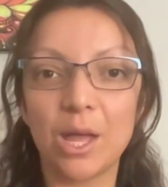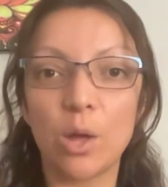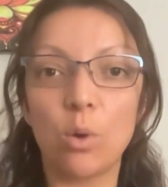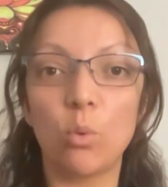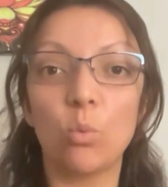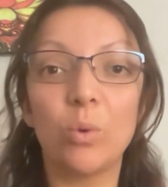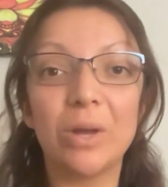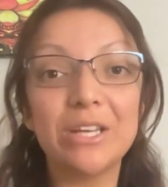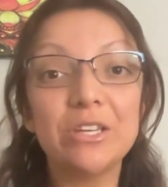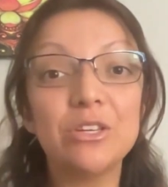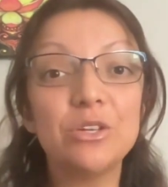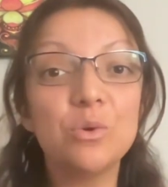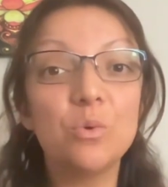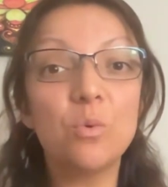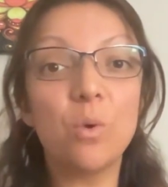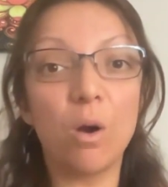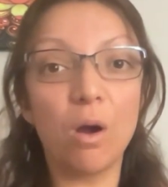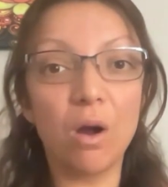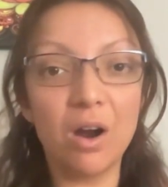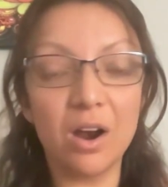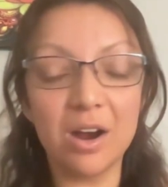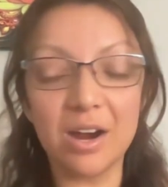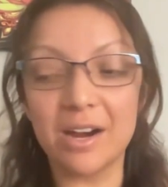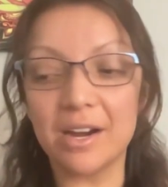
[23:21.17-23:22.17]
When you
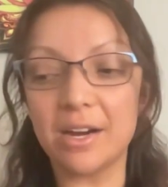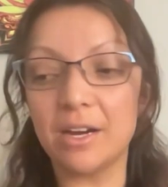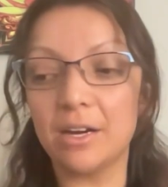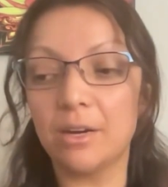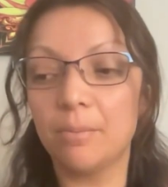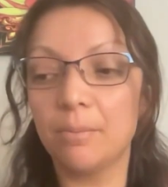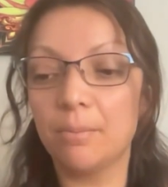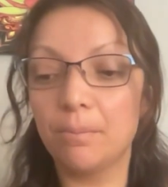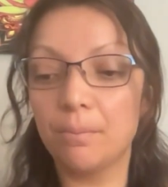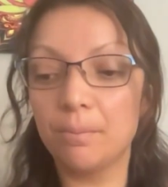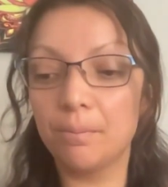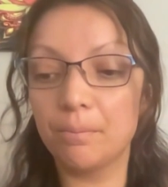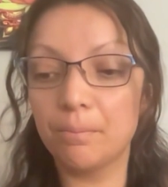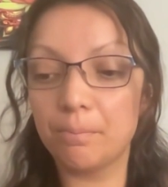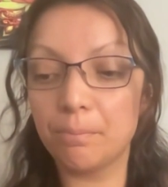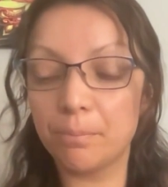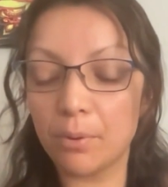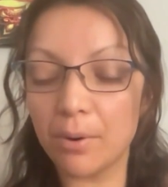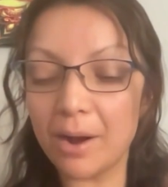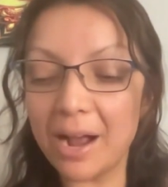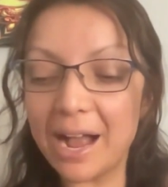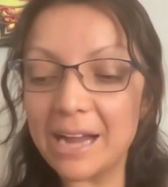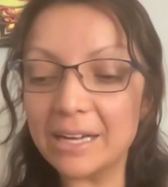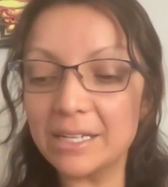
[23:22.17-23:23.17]
are
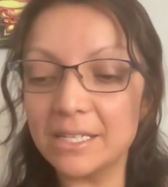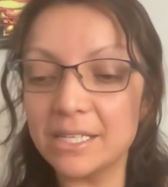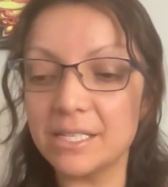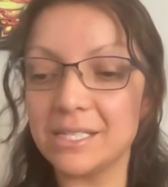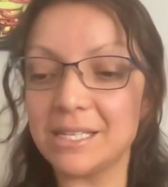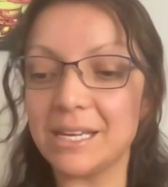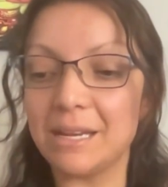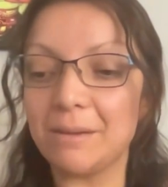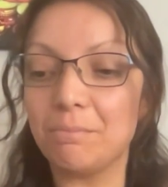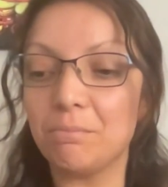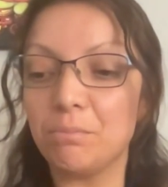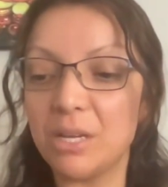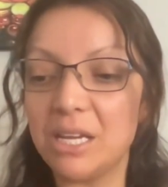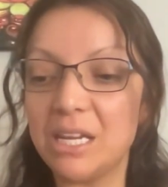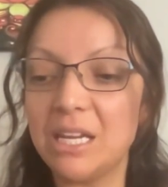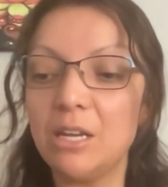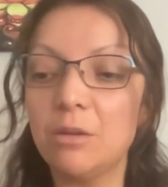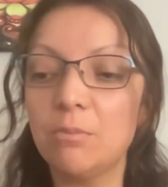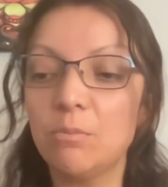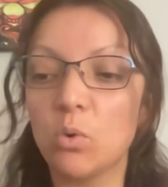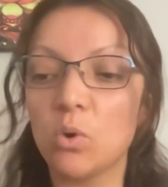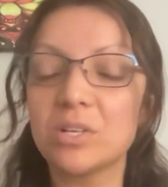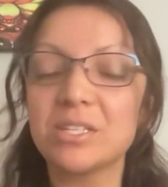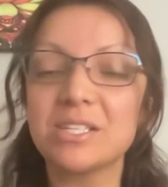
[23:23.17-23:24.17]
practicing being
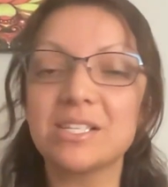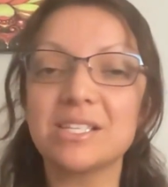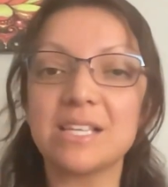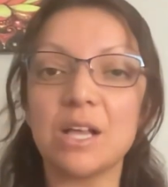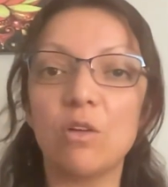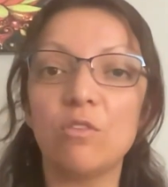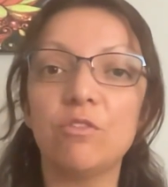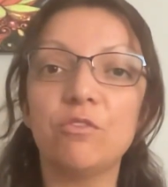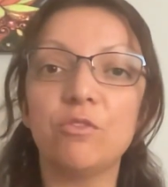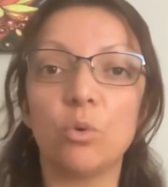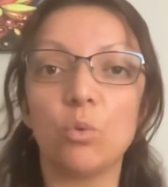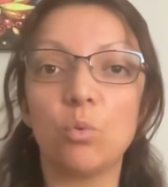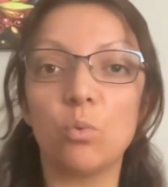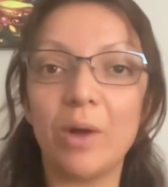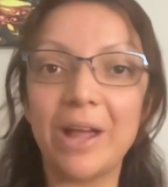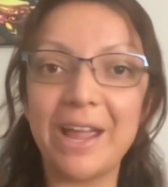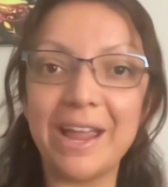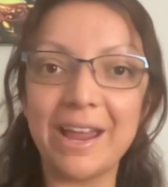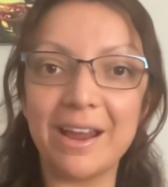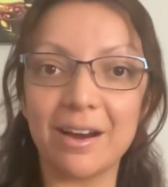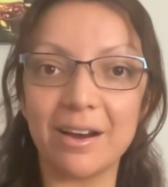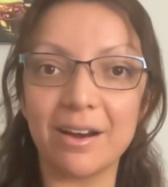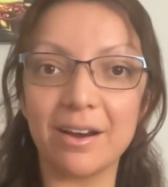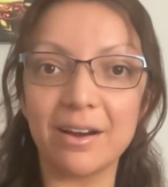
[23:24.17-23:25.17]
more
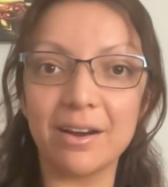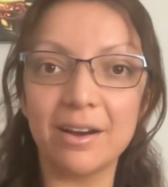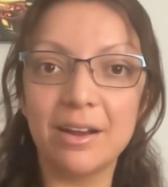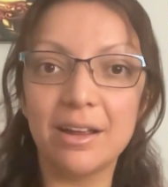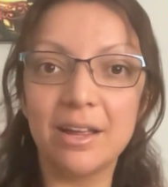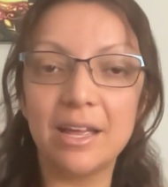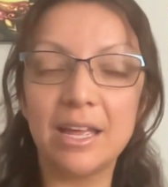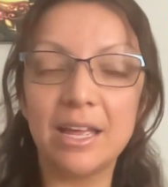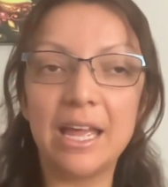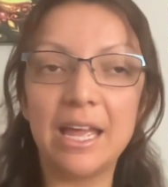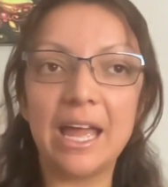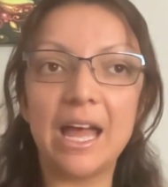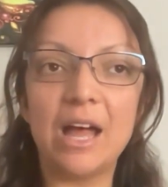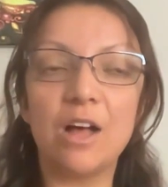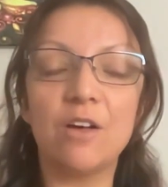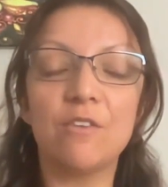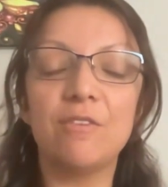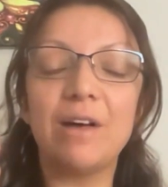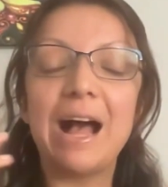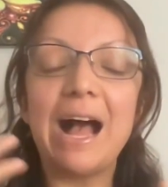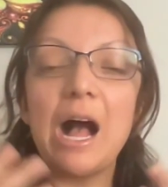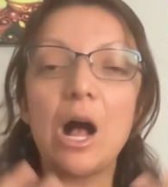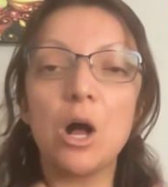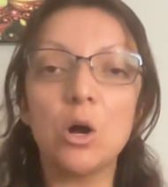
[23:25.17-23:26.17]
self-aware of
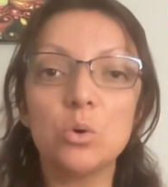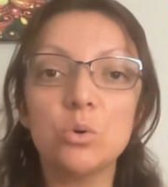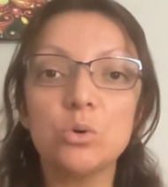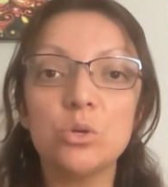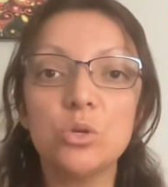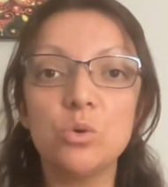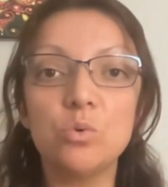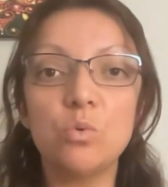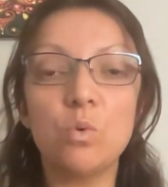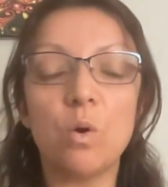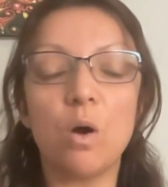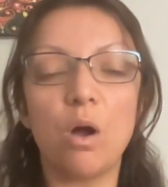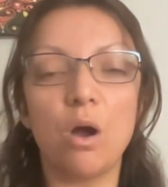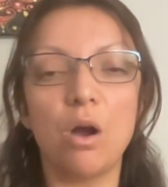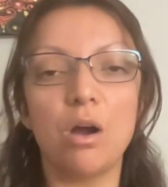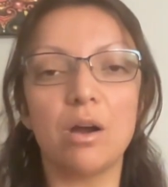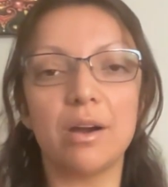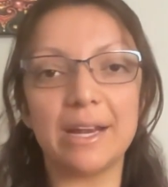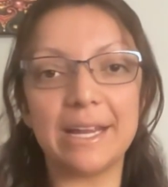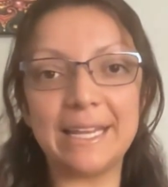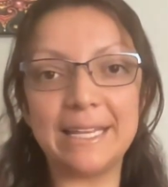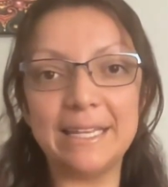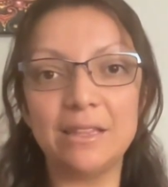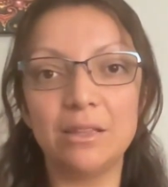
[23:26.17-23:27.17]
how you are
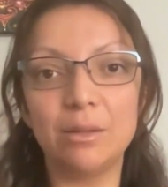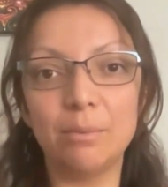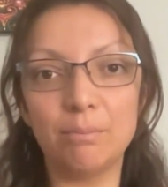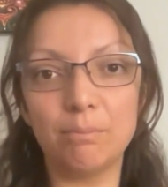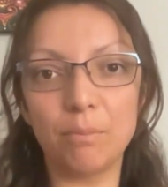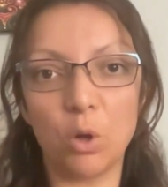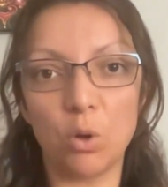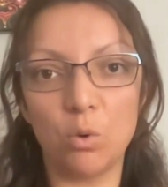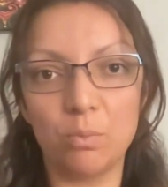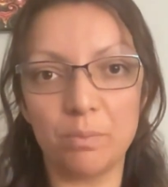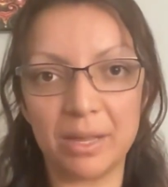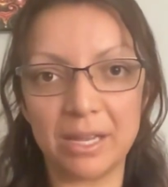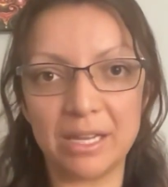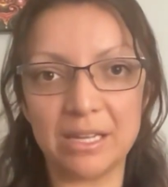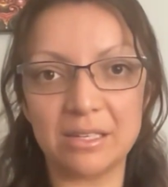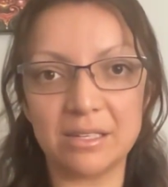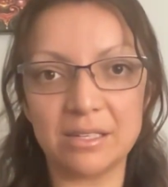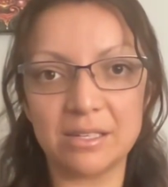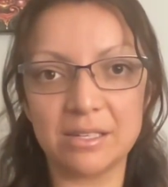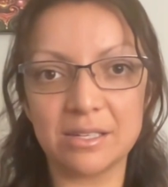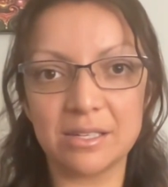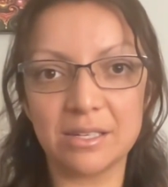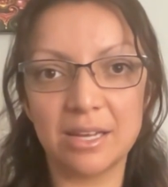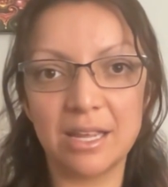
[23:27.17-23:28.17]
in the
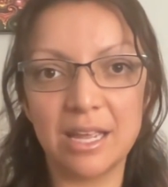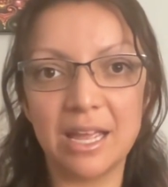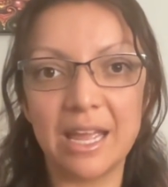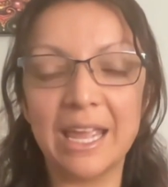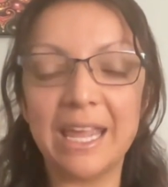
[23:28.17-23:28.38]
moment,